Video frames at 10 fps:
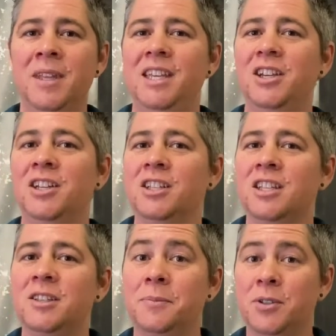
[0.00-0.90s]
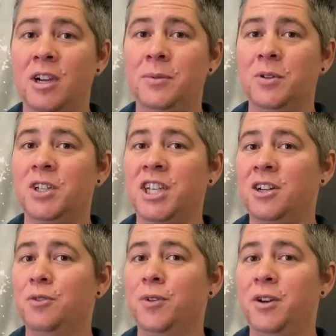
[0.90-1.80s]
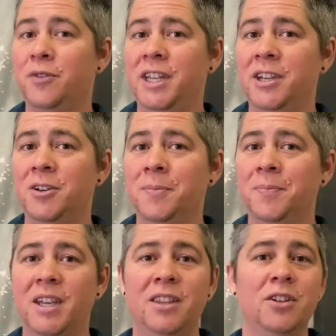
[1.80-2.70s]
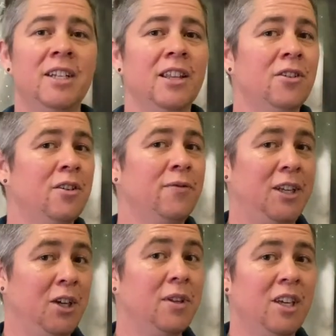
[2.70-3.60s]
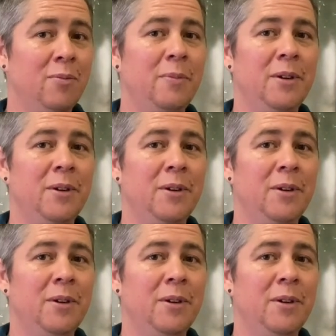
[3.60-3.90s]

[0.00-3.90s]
You can also subscribe to our channel right over here, and there's another video that you might be